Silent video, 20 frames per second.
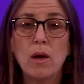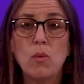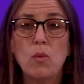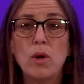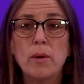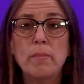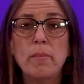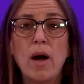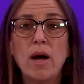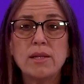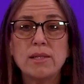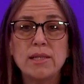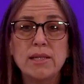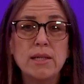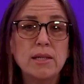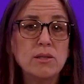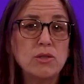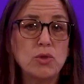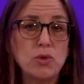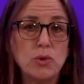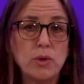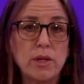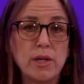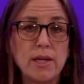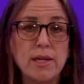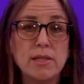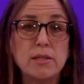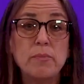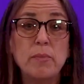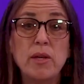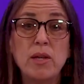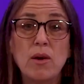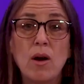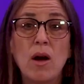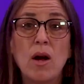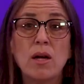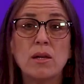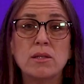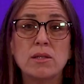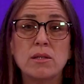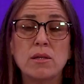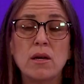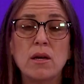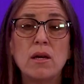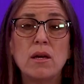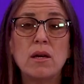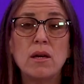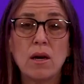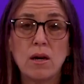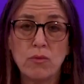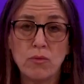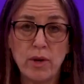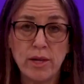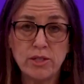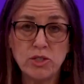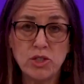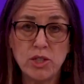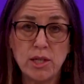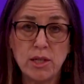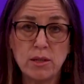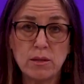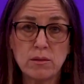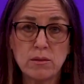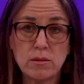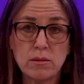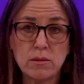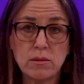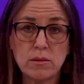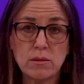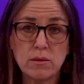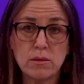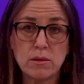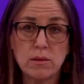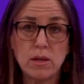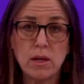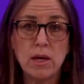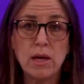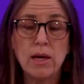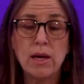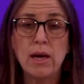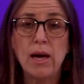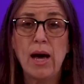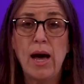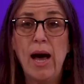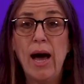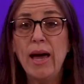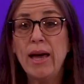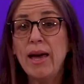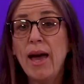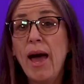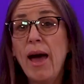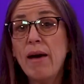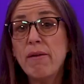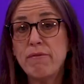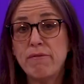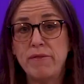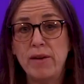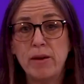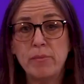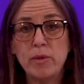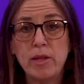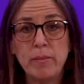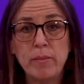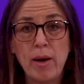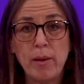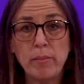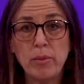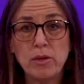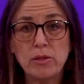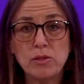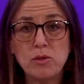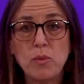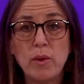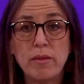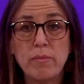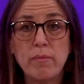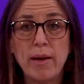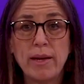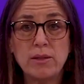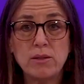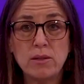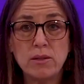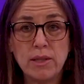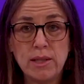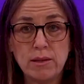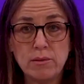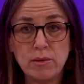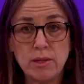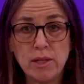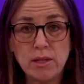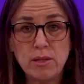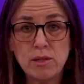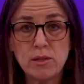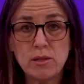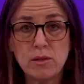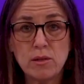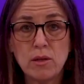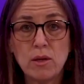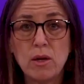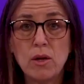What Monty endured is beyond gut-wrenching. I have family members with mental illness